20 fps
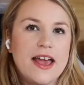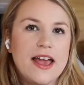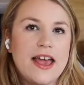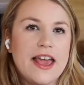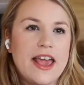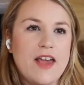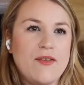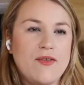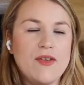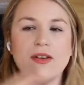
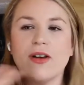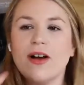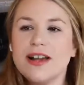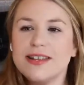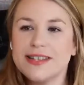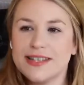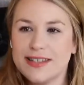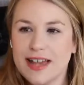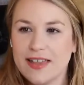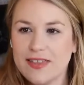if you
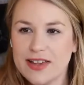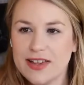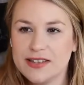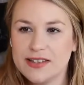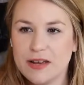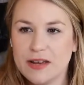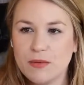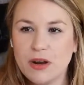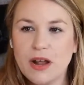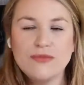guys are sat there
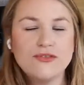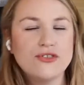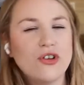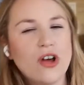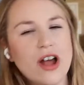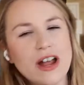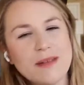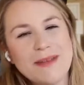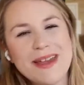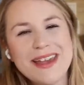saying, Well, I've
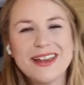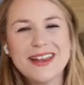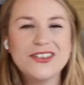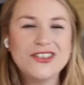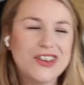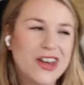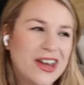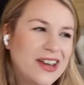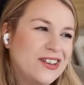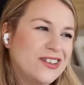tried making
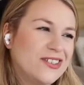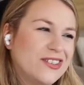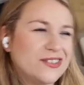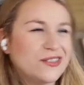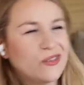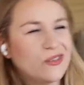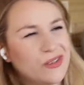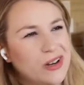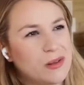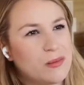changes, it's
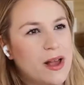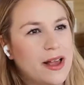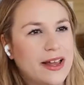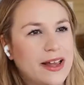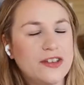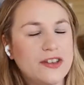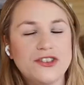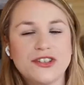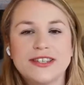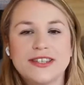not really
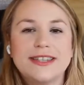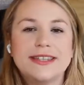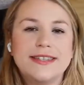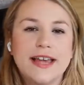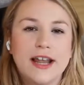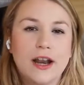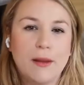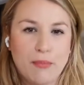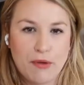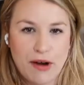working, just
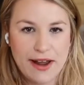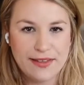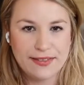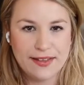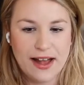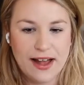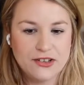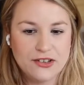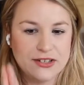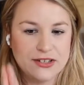celebrate
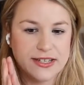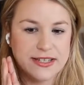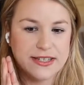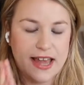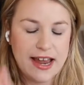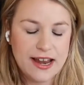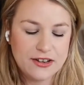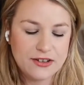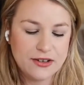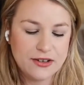that. Just say to